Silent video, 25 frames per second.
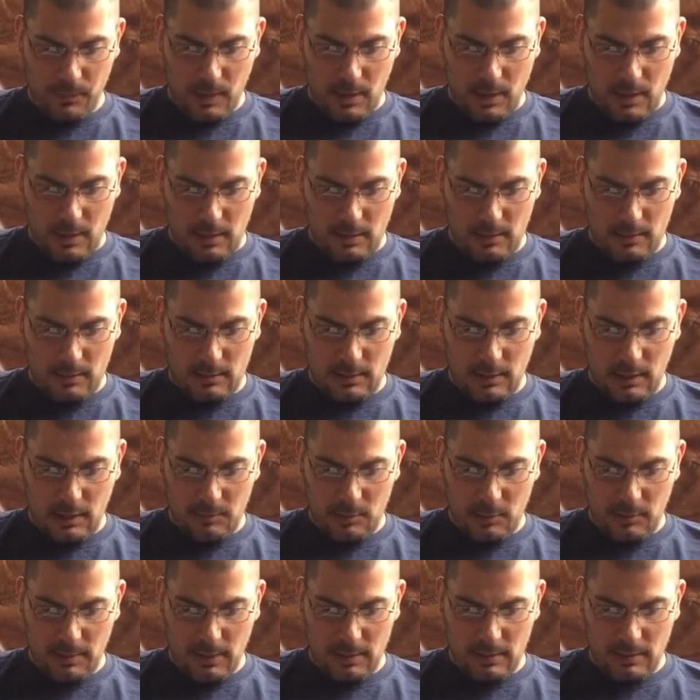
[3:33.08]
and it seemed to
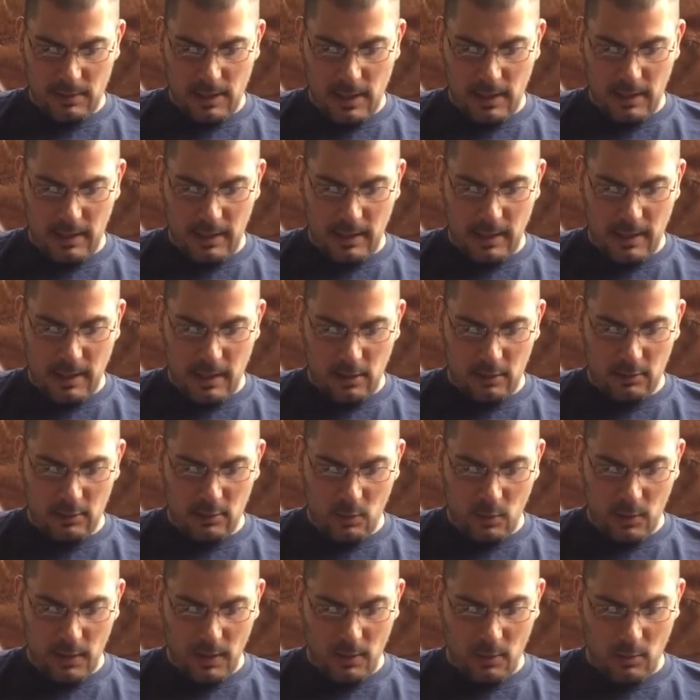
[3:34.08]
be steady, he held the
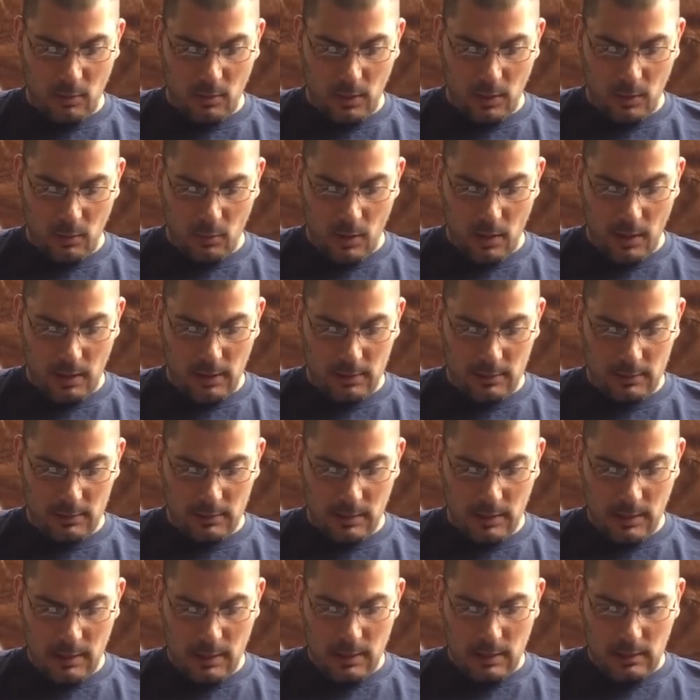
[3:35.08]
wheel where it was,
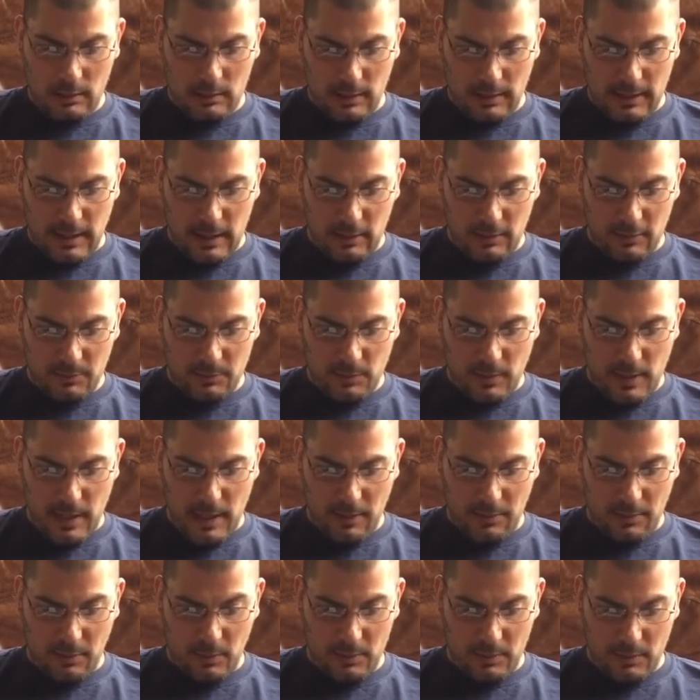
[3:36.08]
let out his
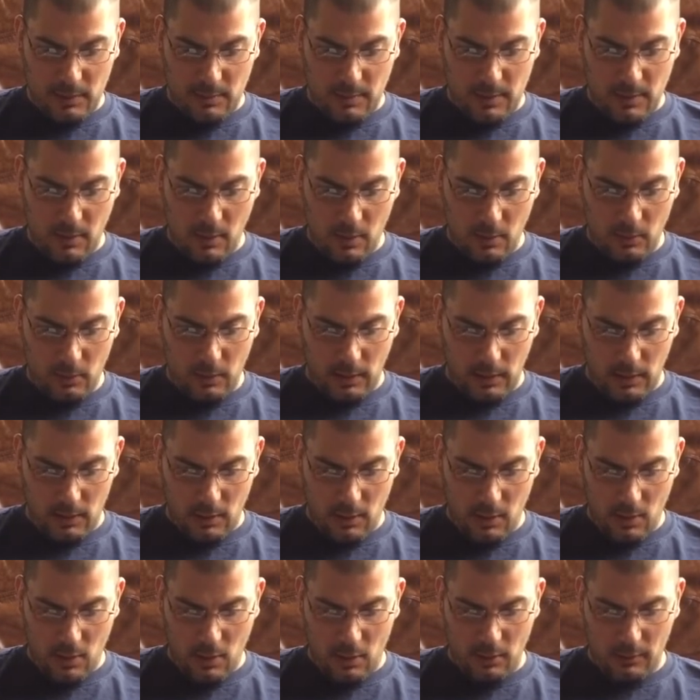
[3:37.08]
breath, which had been holding
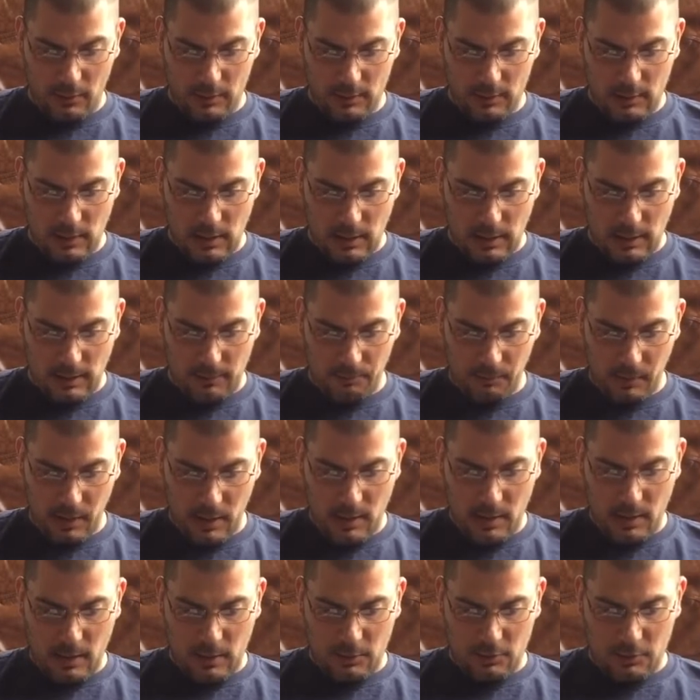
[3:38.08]
all this time,
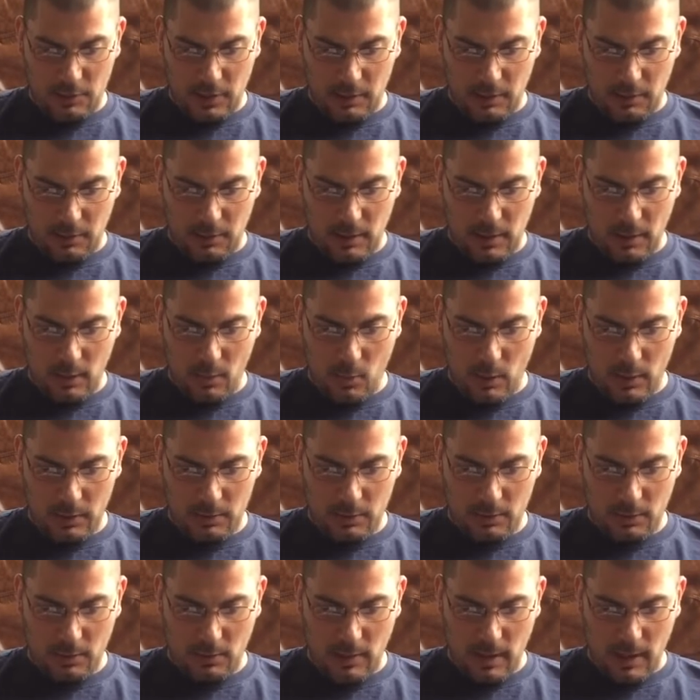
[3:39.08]
and tried to think what to
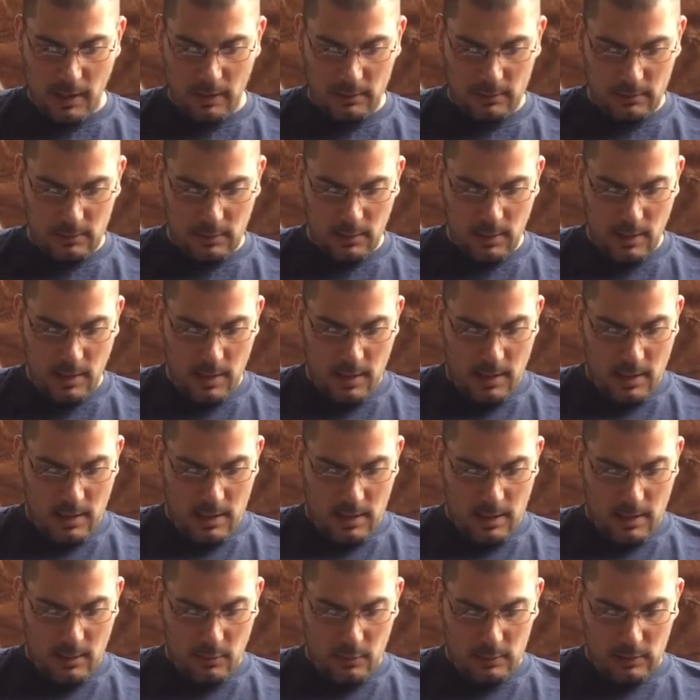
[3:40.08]
do next.
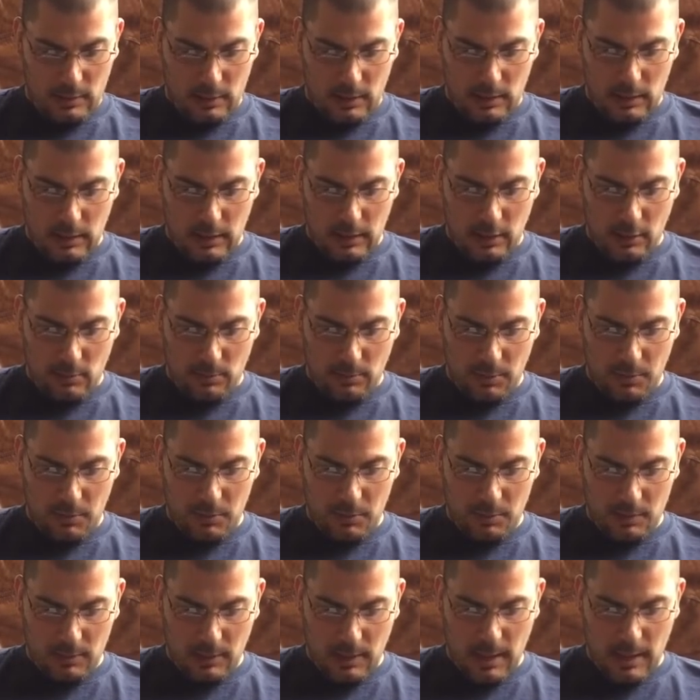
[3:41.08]
It was a clear blue
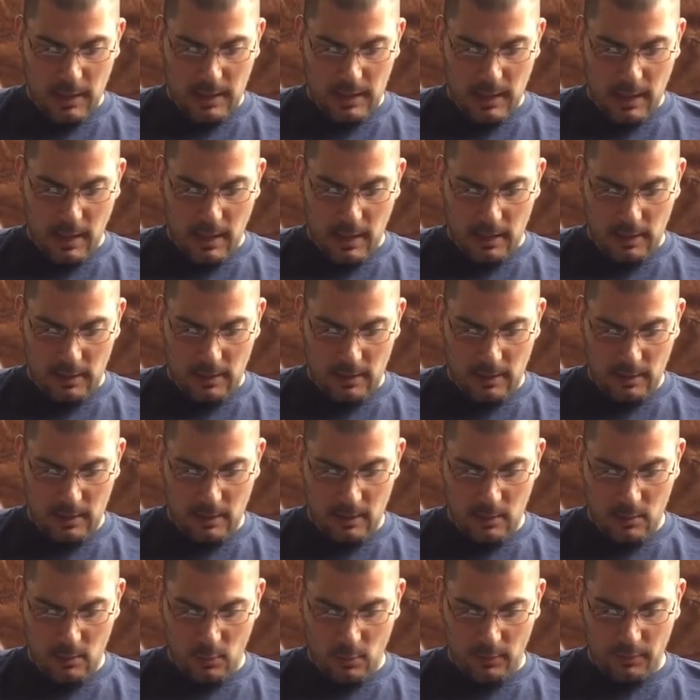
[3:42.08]
sky day,
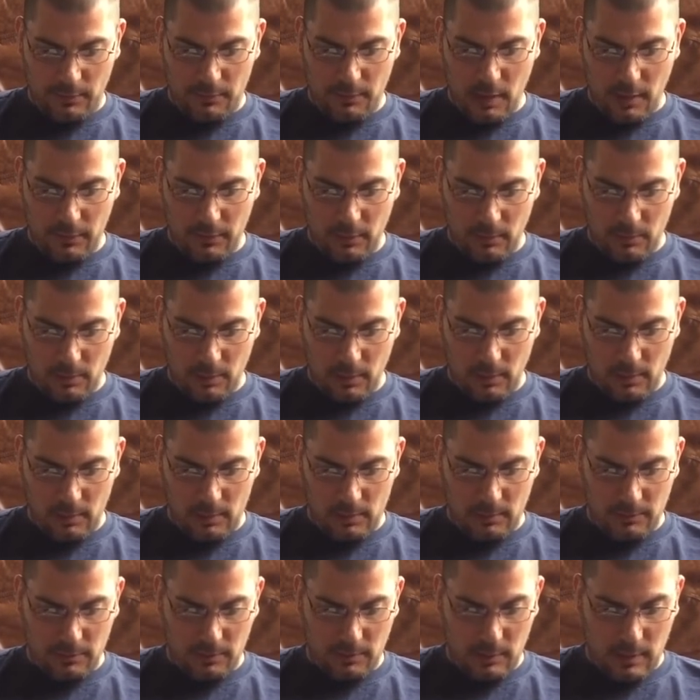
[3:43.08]
with fluffy bits
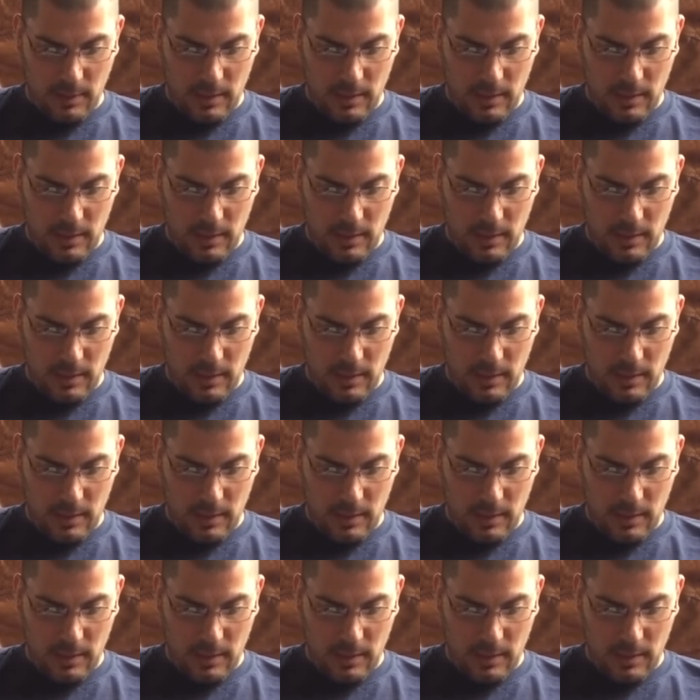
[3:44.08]
of